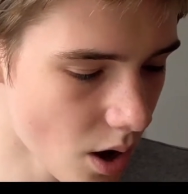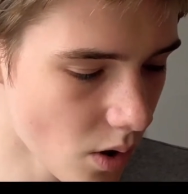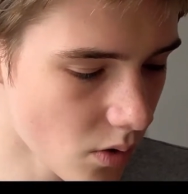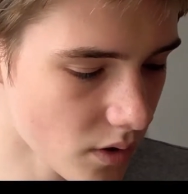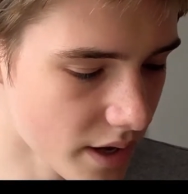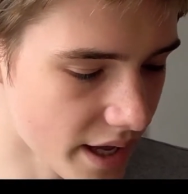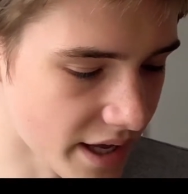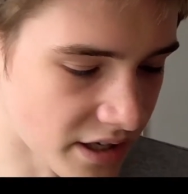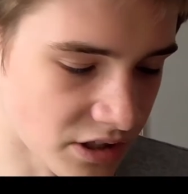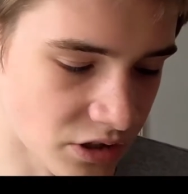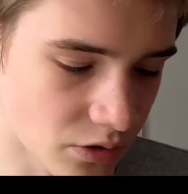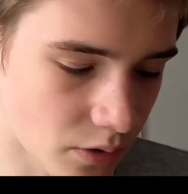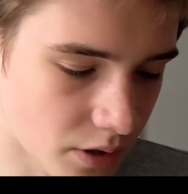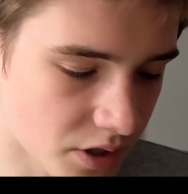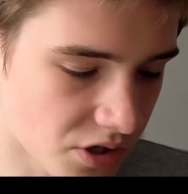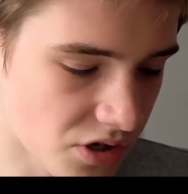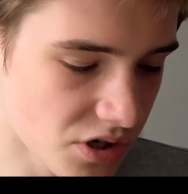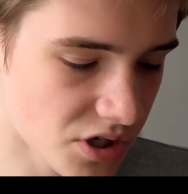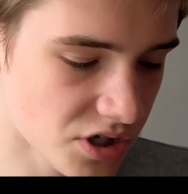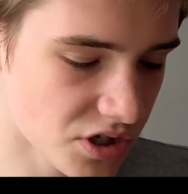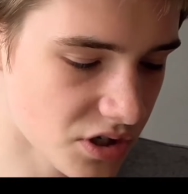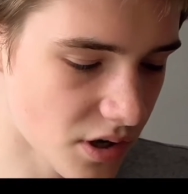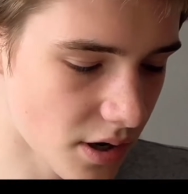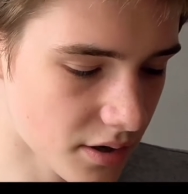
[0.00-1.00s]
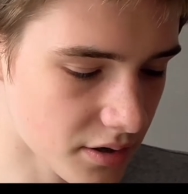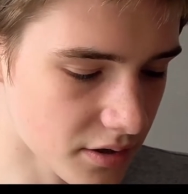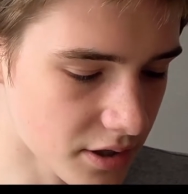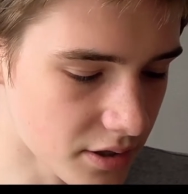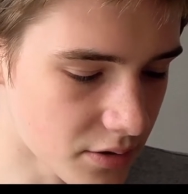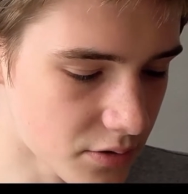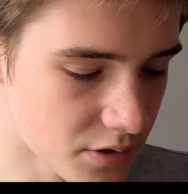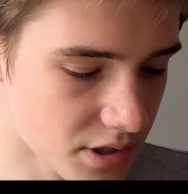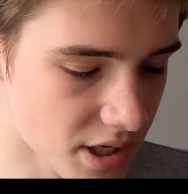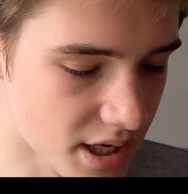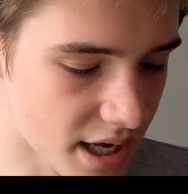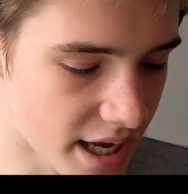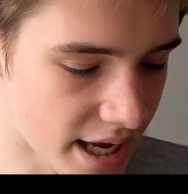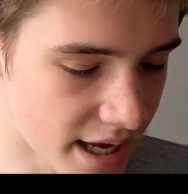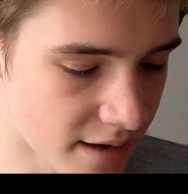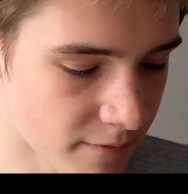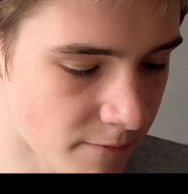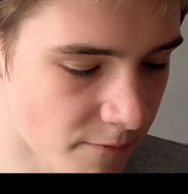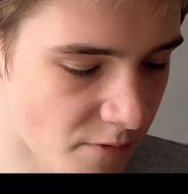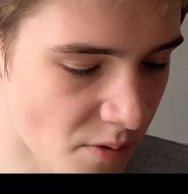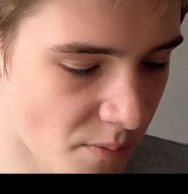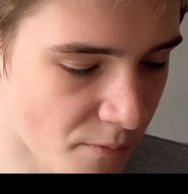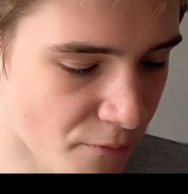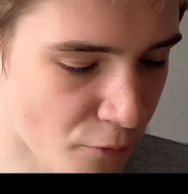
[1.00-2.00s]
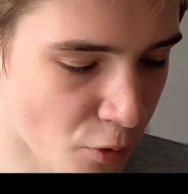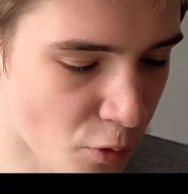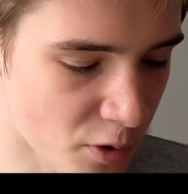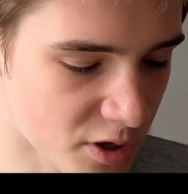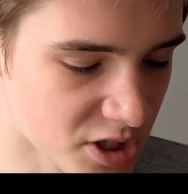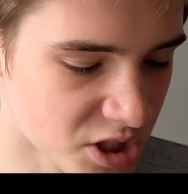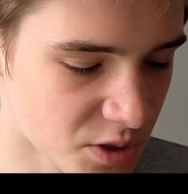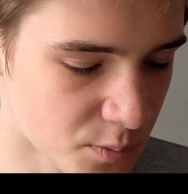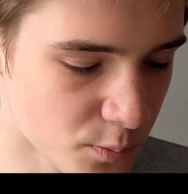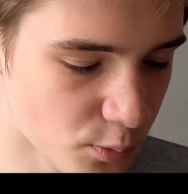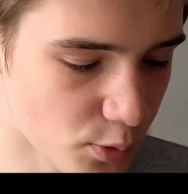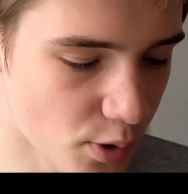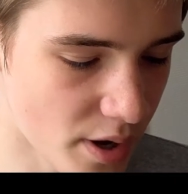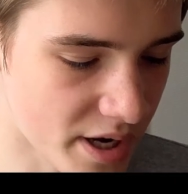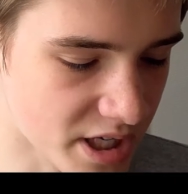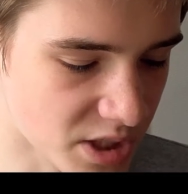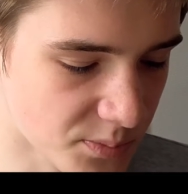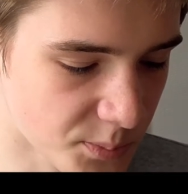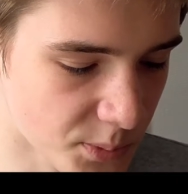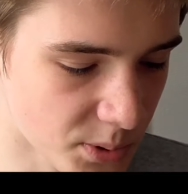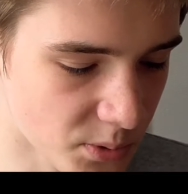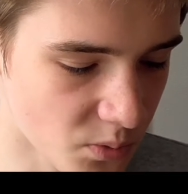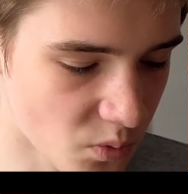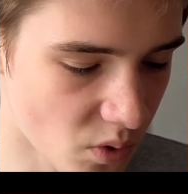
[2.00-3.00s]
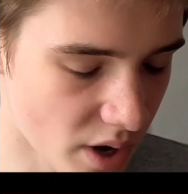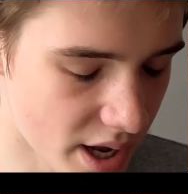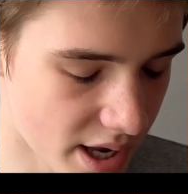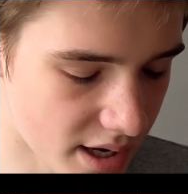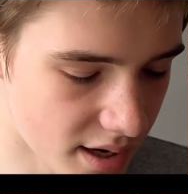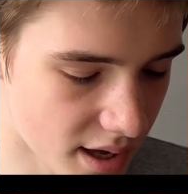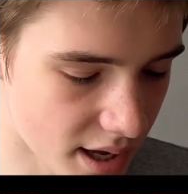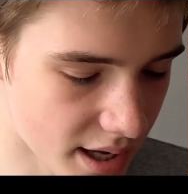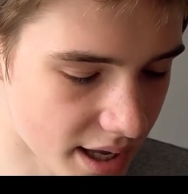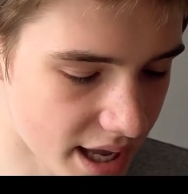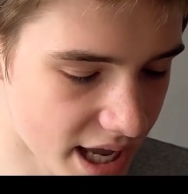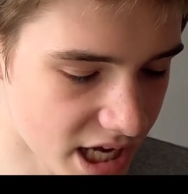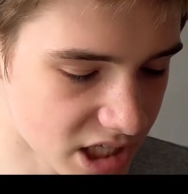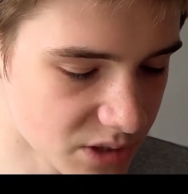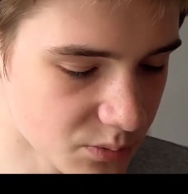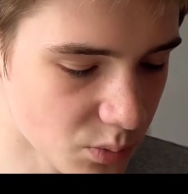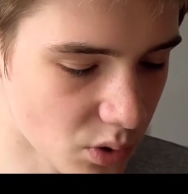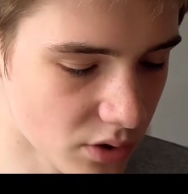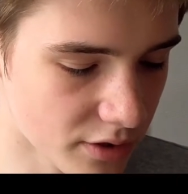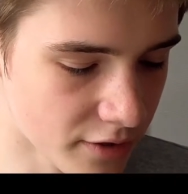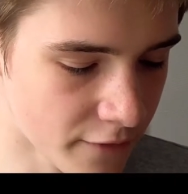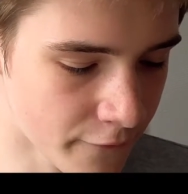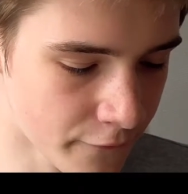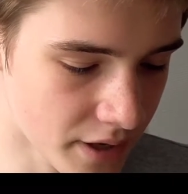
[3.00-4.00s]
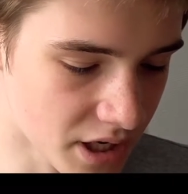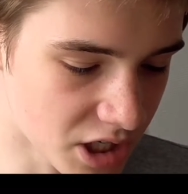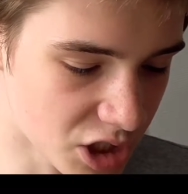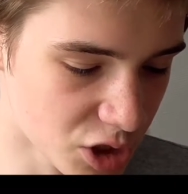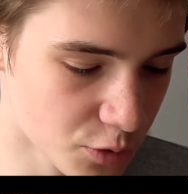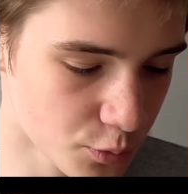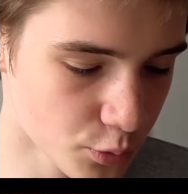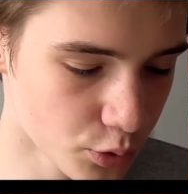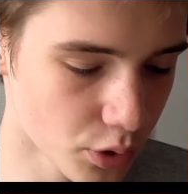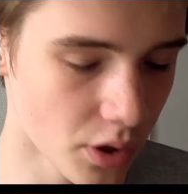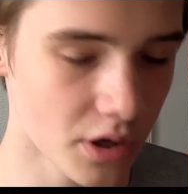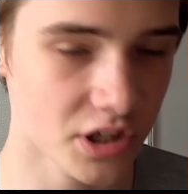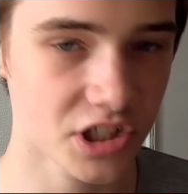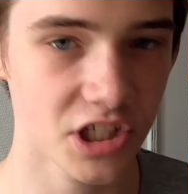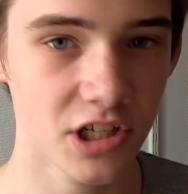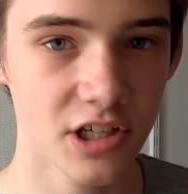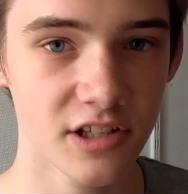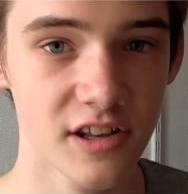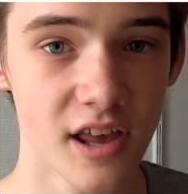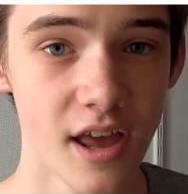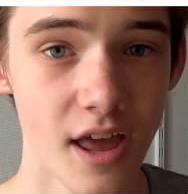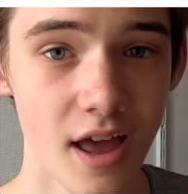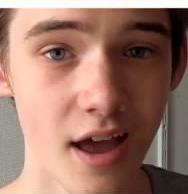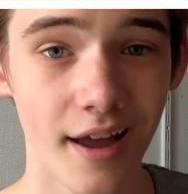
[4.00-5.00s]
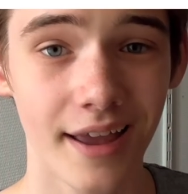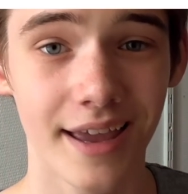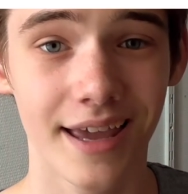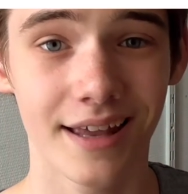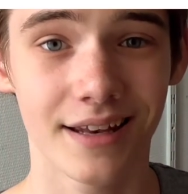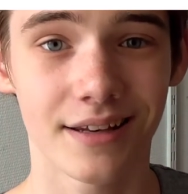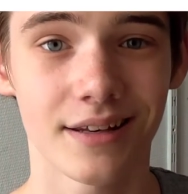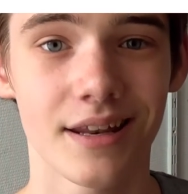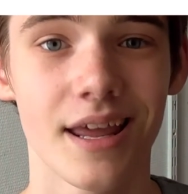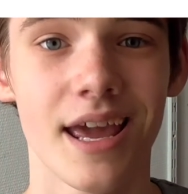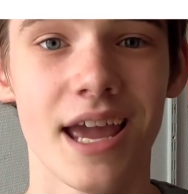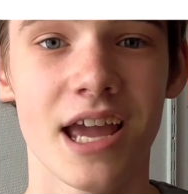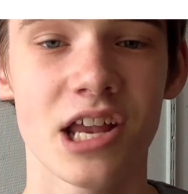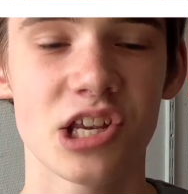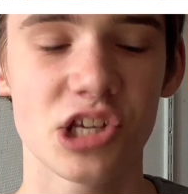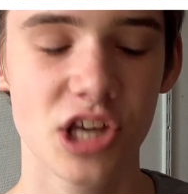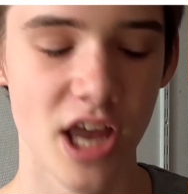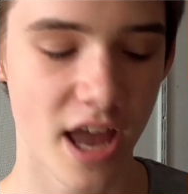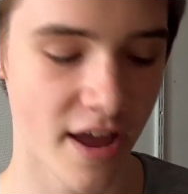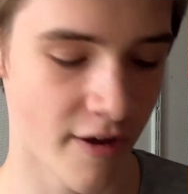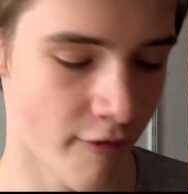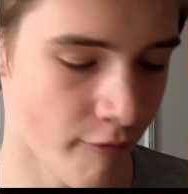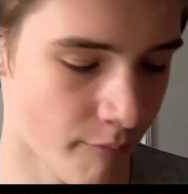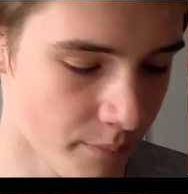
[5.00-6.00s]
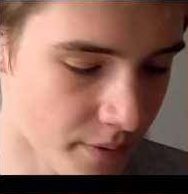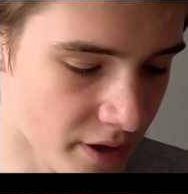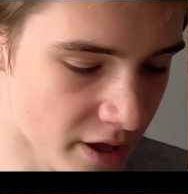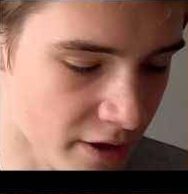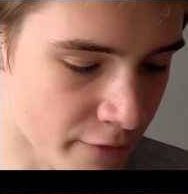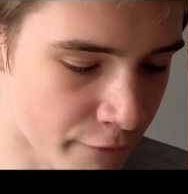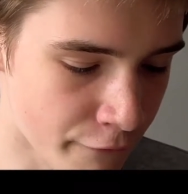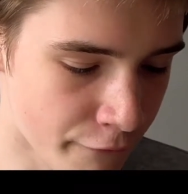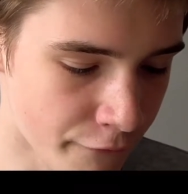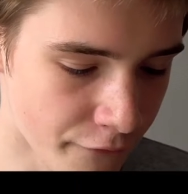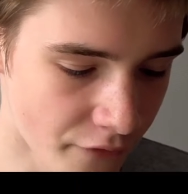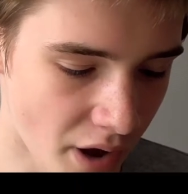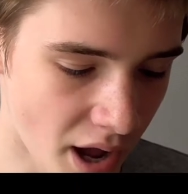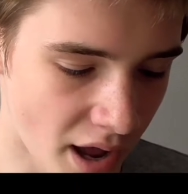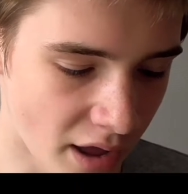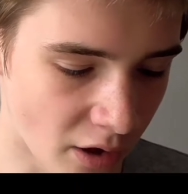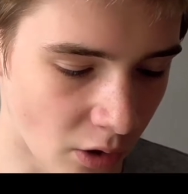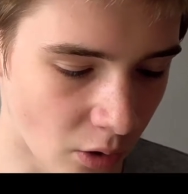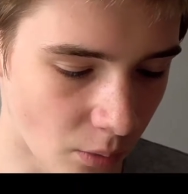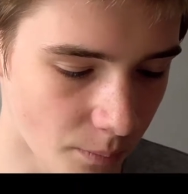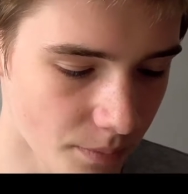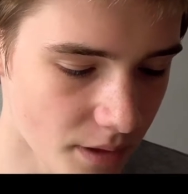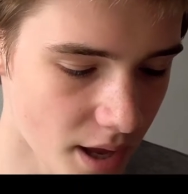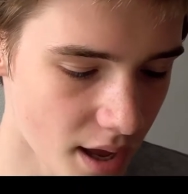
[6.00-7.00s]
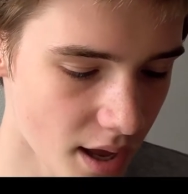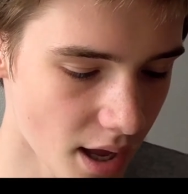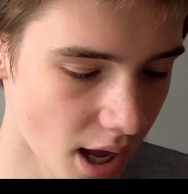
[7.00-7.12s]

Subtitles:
Okay, so I just started using Hitfilm for Express, but when I export the finished project, I get an HFP file.